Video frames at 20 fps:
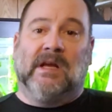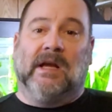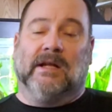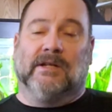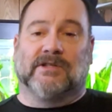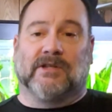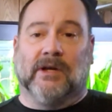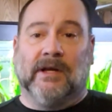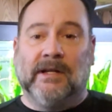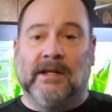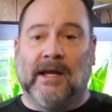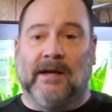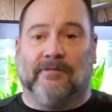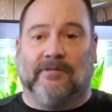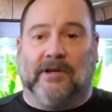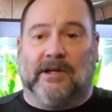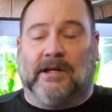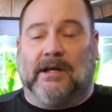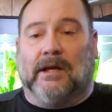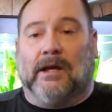And so in that
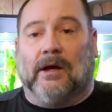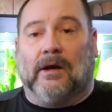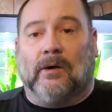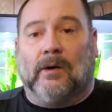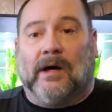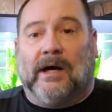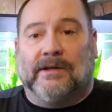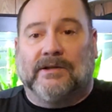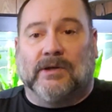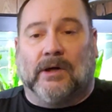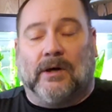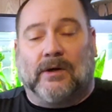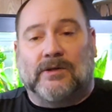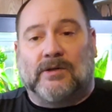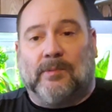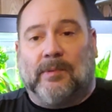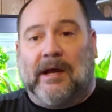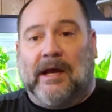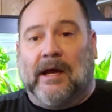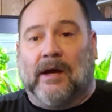video, I
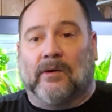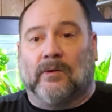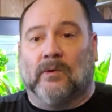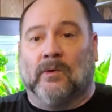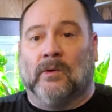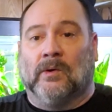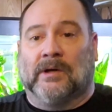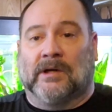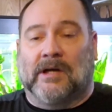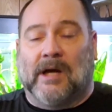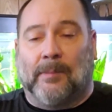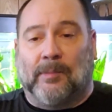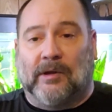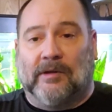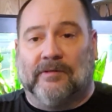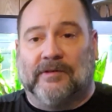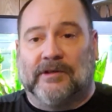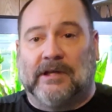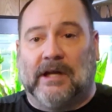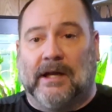talked about on a
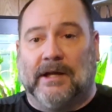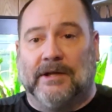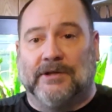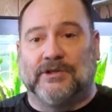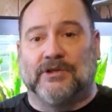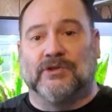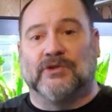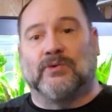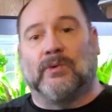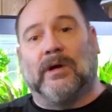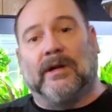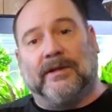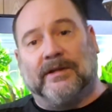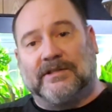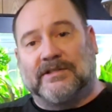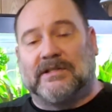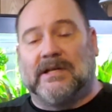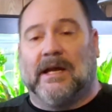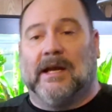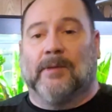couple of occasions where
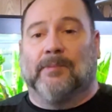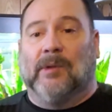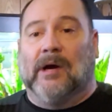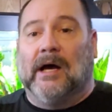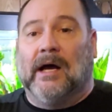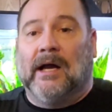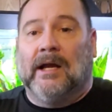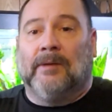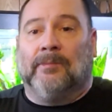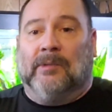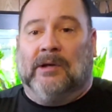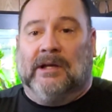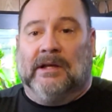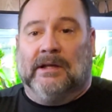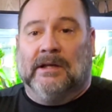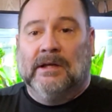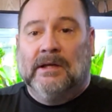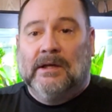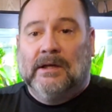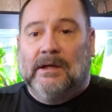this tank behind
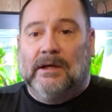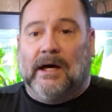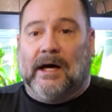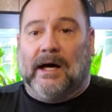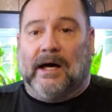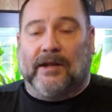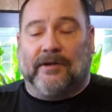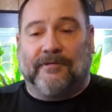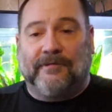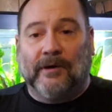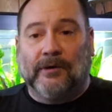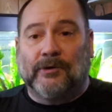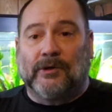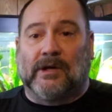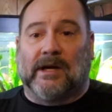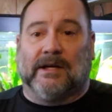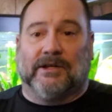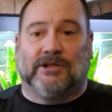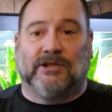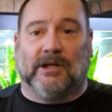me, the
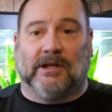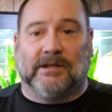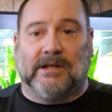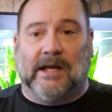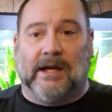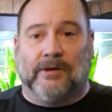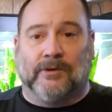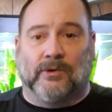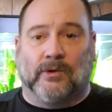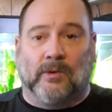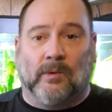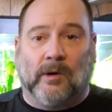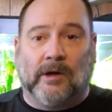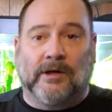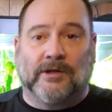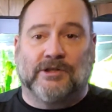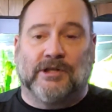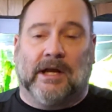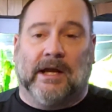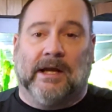filter got shut down during a
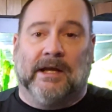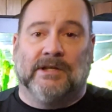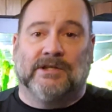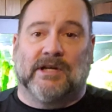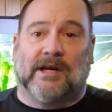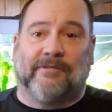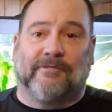water change.